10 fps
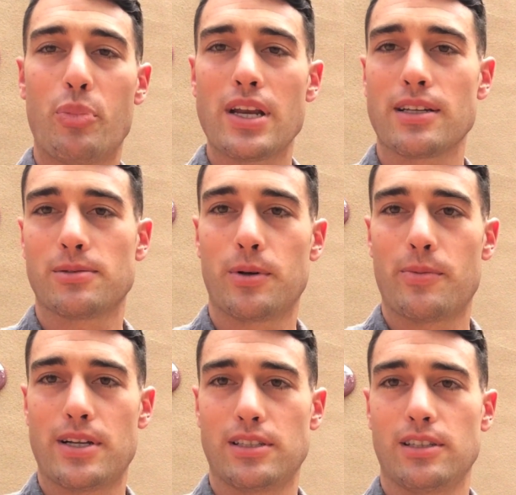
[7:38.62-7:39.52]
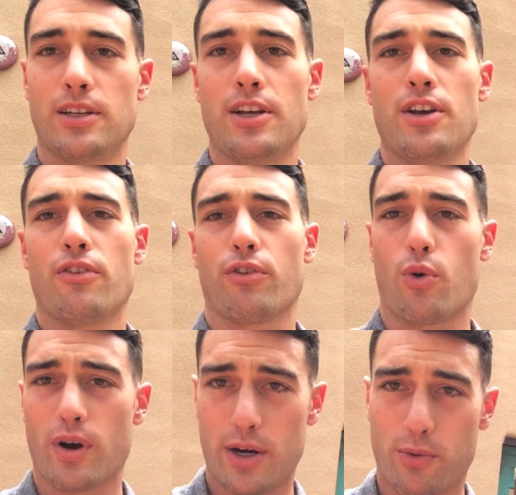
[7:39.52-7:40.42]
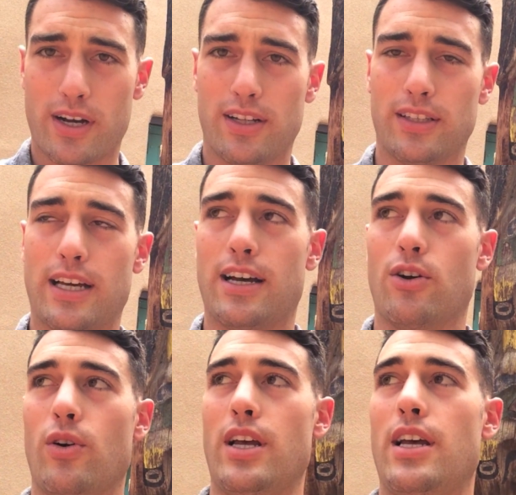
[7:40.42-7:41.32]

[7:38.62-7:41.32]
been experimenting quite a while now,